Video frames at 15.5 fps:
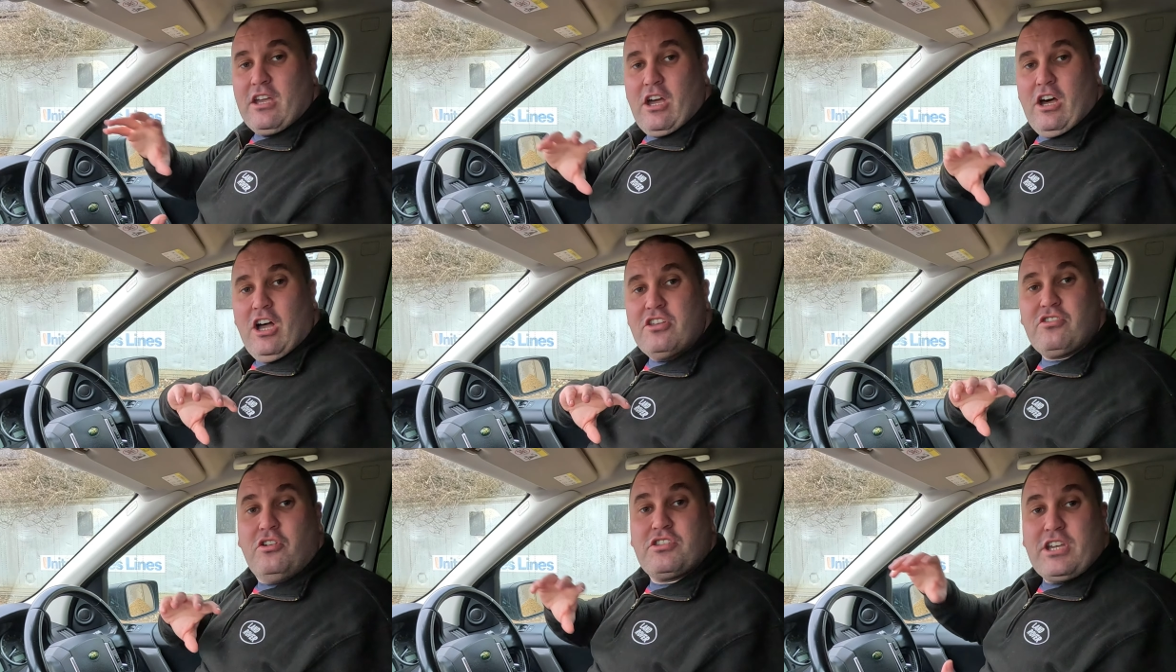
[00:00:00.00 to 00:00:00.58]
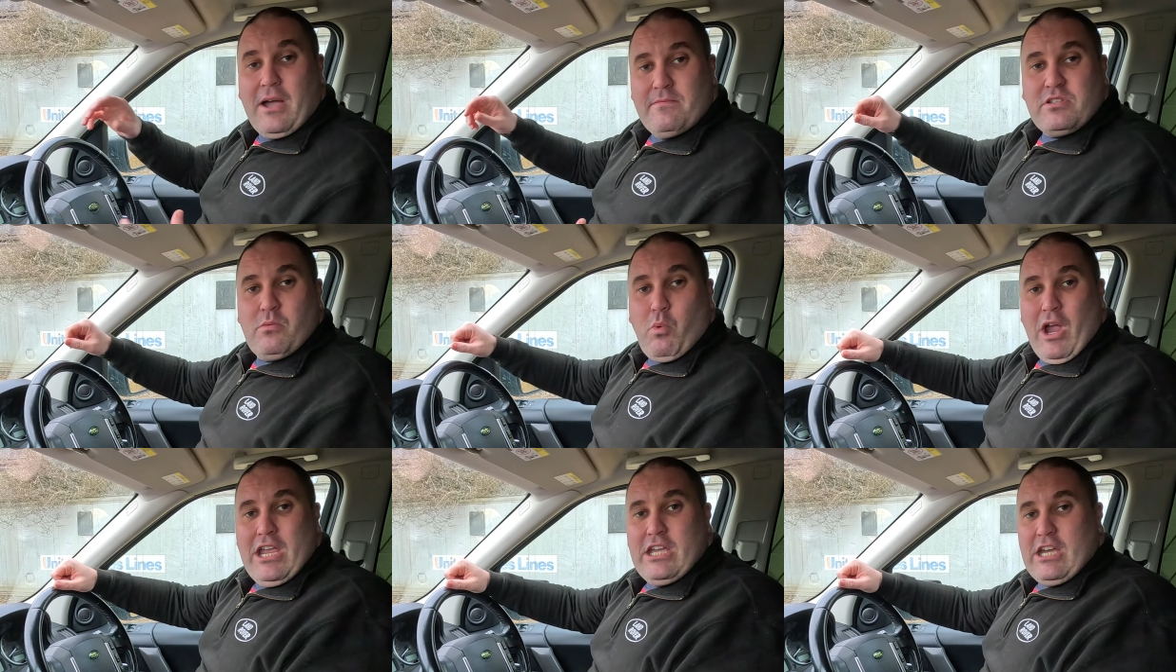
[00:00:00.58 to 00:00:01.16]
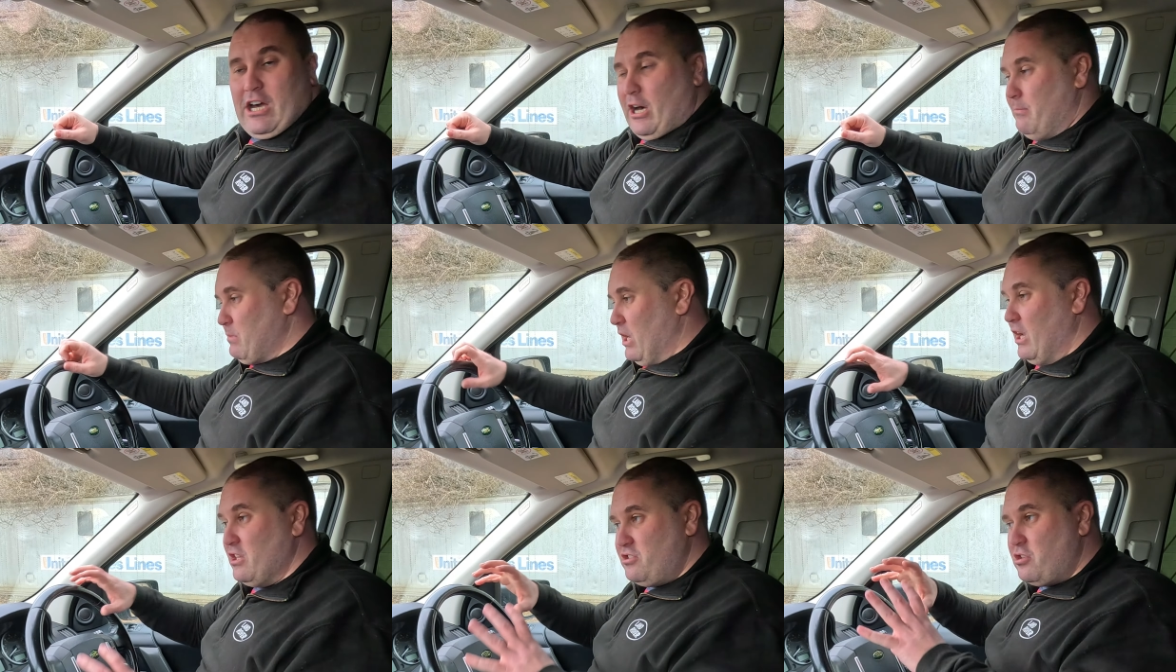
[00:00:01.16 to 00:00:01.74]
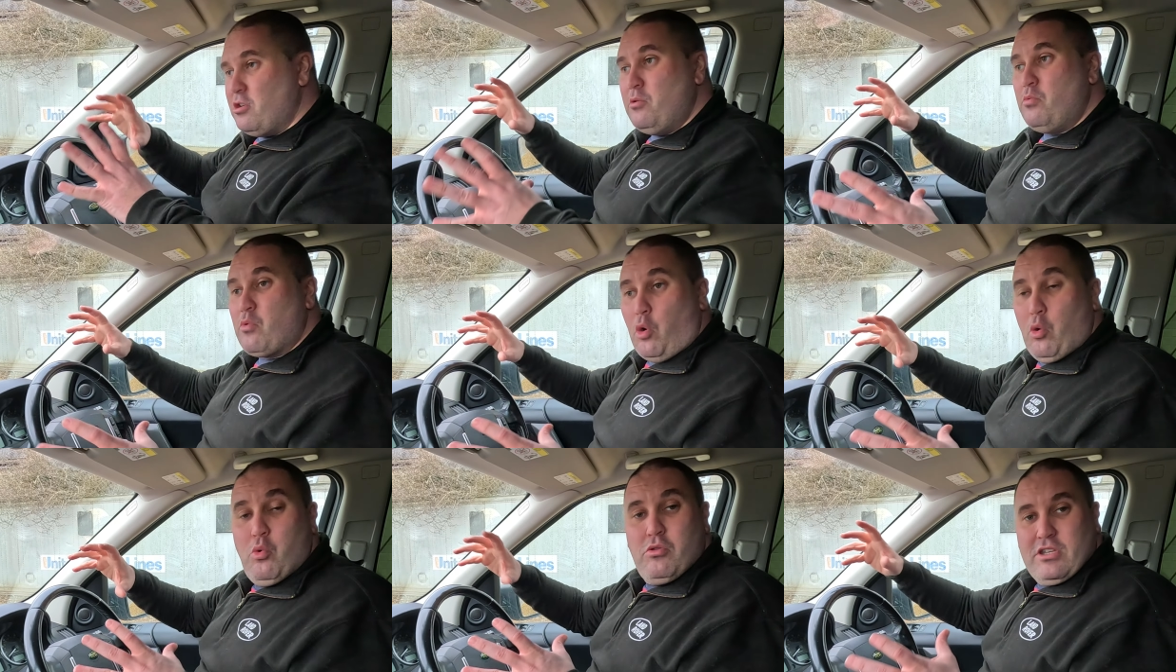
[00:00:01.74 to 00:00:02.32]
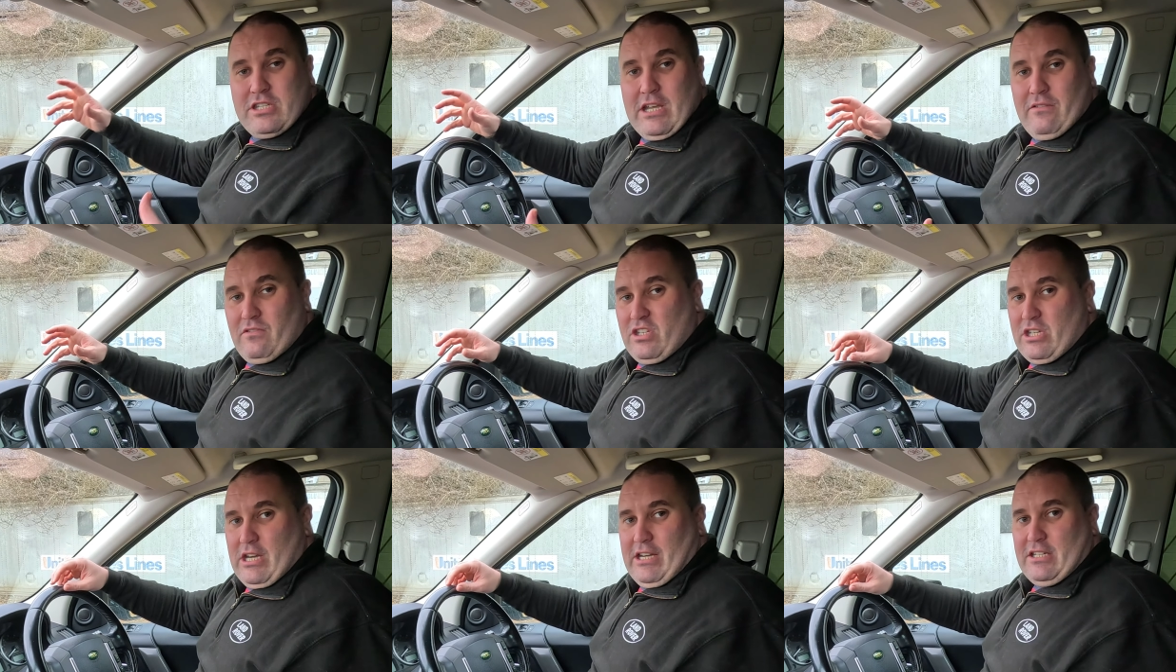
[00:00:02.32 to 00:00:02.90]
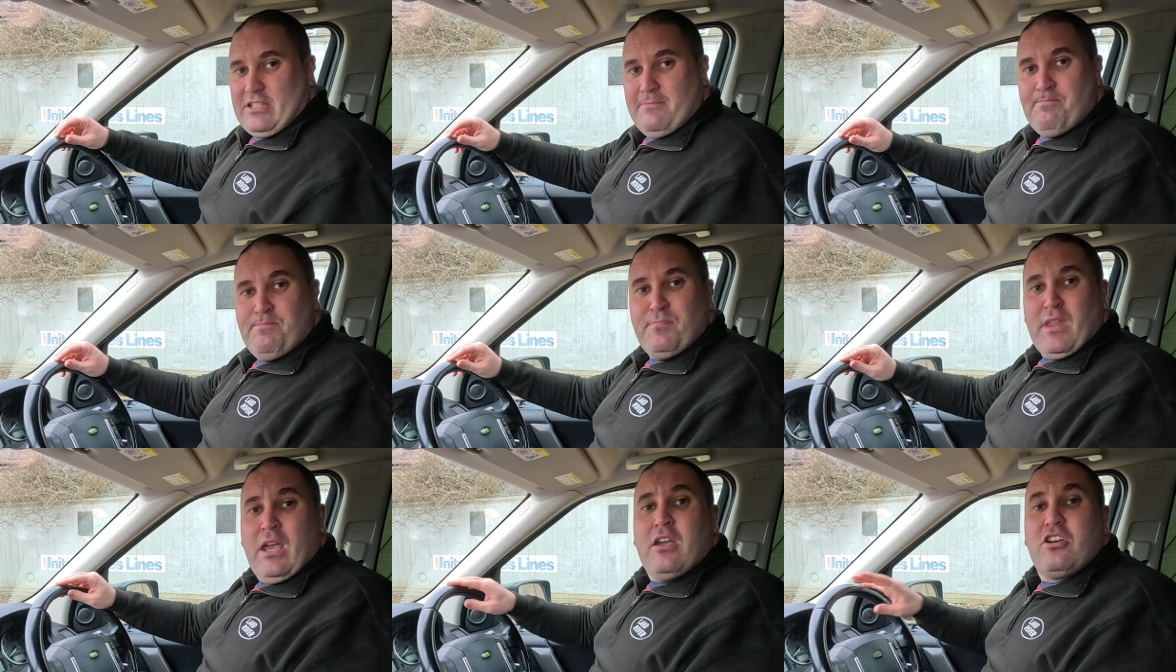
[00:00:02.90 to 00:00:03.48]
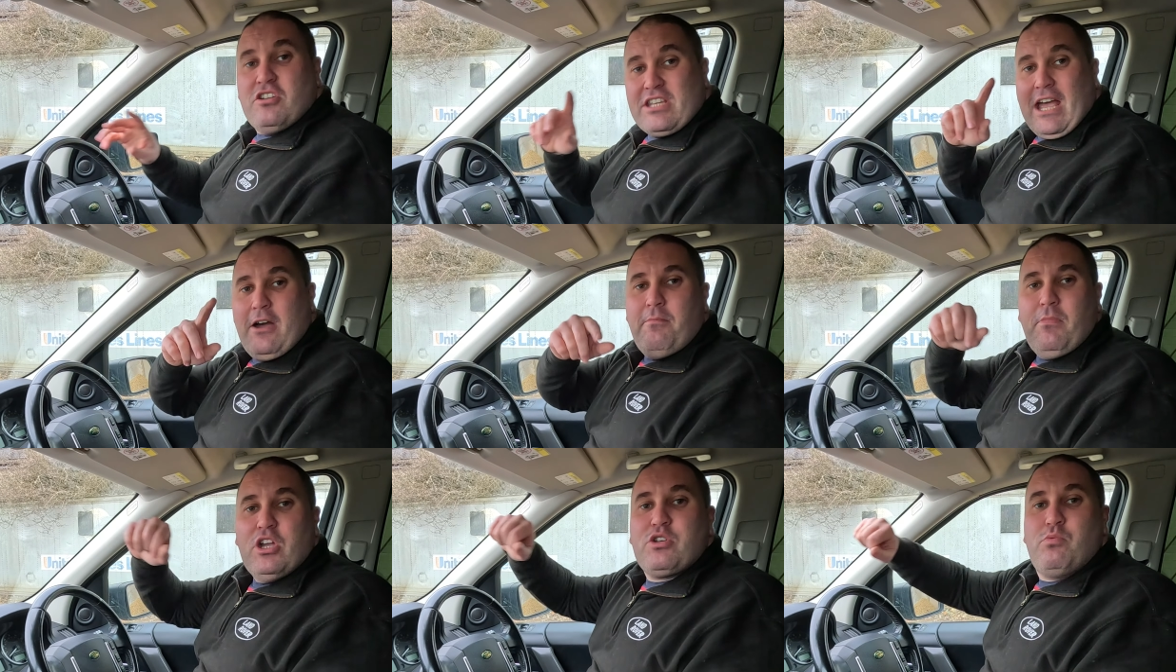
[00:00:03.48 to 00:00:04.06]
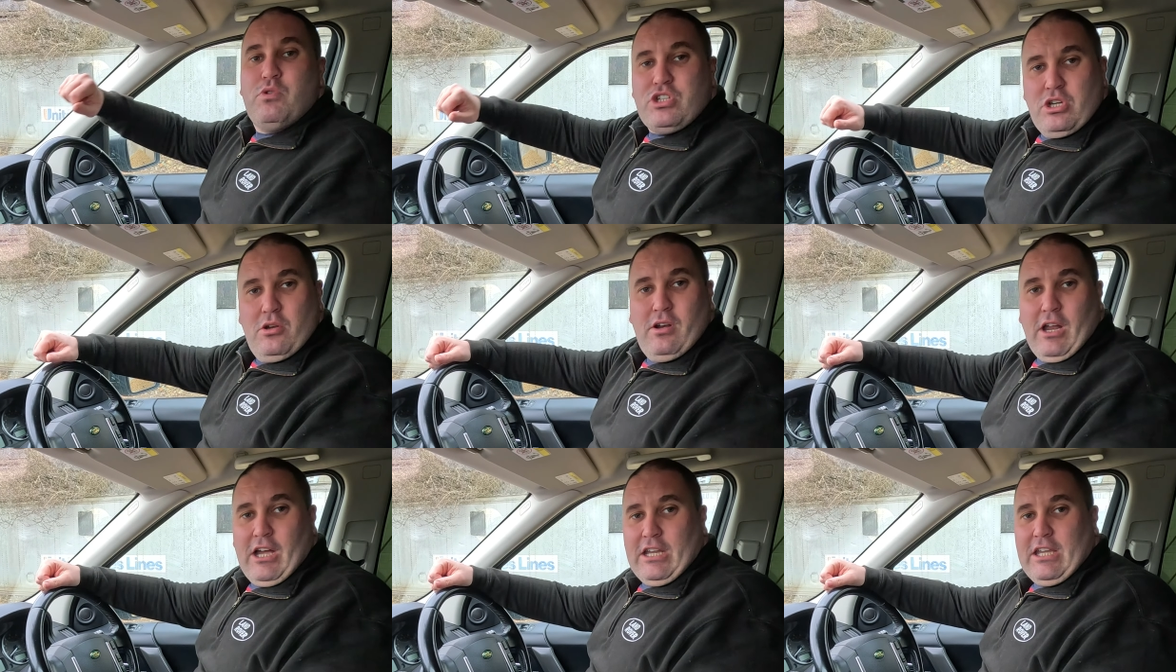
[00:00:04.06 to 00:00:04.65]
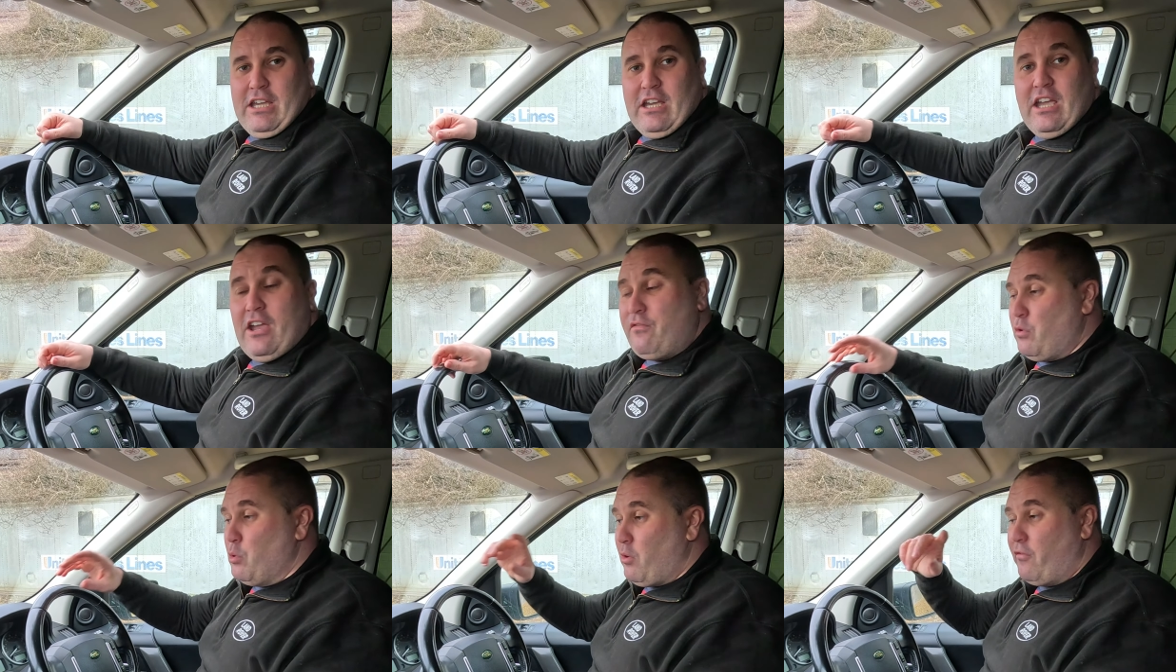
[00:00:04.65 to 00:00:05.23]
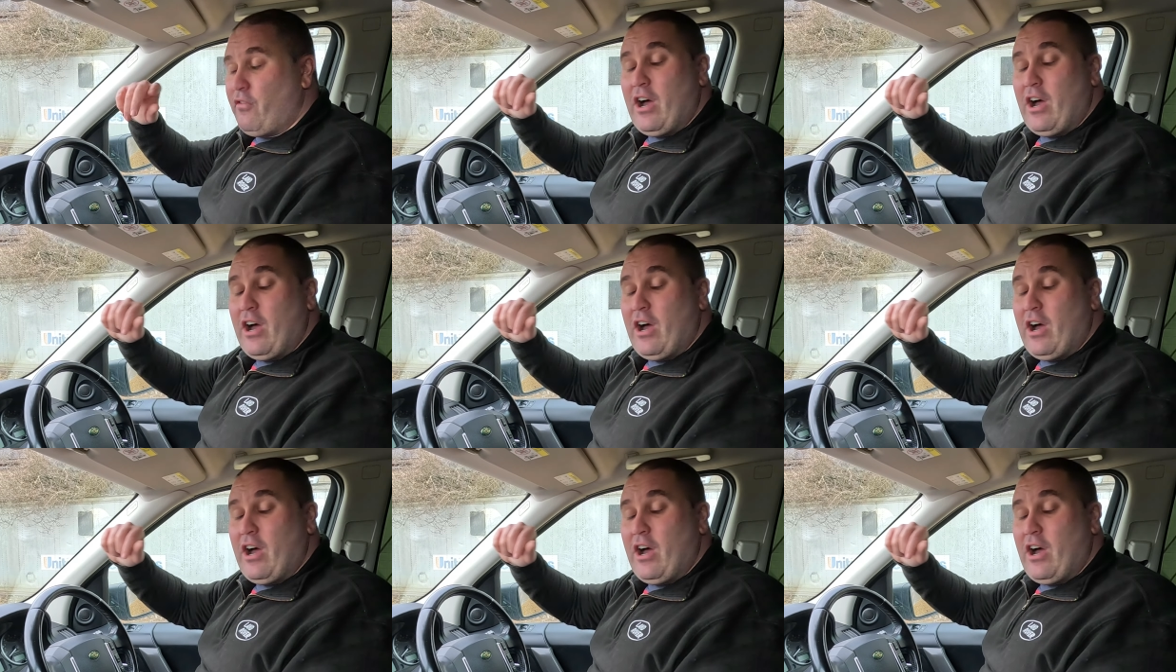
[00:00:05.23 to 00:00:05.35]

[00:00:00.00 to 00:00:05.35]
the car's got time to wake up and do all the safety checks. Because how much would you like it if you were